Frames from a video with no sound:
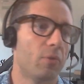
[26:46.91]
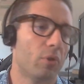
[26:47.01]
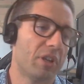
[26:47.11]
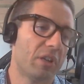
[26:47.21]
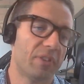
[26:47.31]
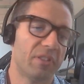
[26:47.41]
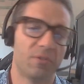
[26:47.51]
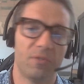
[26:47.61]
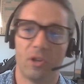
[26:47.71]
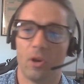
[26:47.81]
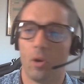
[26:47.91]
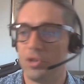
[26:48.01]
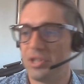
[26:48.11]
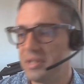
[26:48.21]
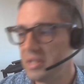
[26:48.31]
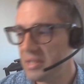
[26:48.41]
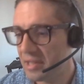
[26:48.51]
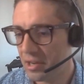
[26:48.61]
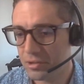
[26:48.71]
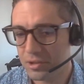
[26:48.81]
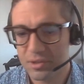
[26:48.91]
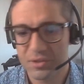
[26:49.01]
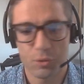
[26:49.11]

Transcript: working with different OGC standards,